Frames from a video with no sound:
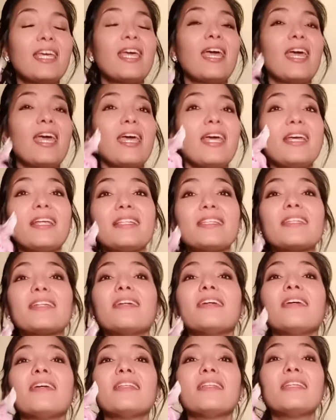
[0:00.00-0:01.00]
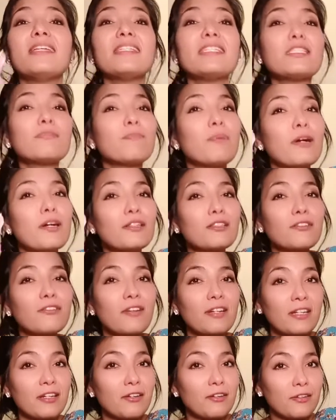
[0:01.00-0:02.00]
And this is part of
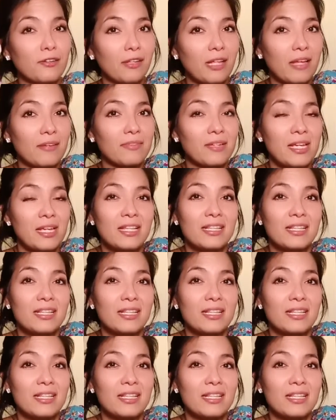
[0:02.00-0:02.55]
a CareCollab.